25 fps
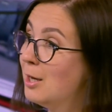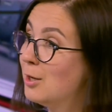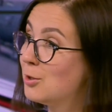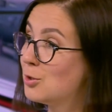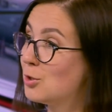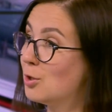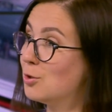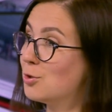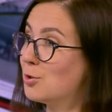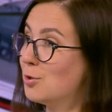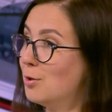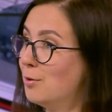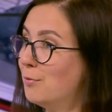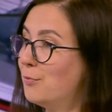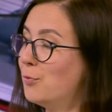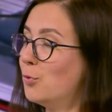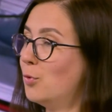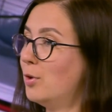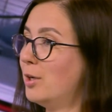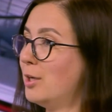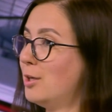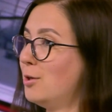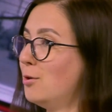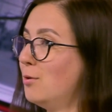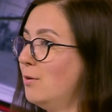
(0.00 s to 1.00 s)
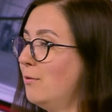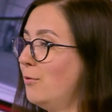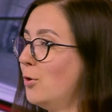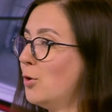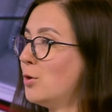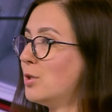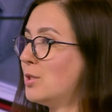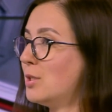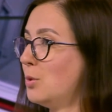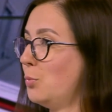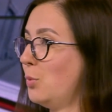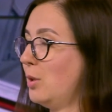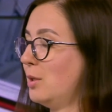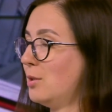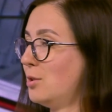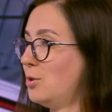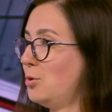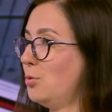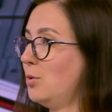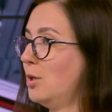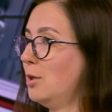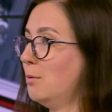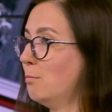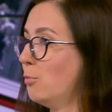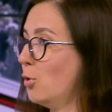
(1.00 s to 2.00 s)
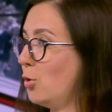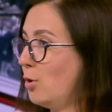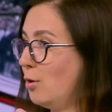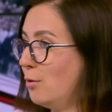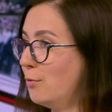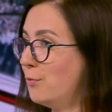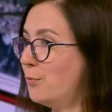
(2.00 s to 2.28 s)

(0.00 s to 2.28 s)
So for a university with a student body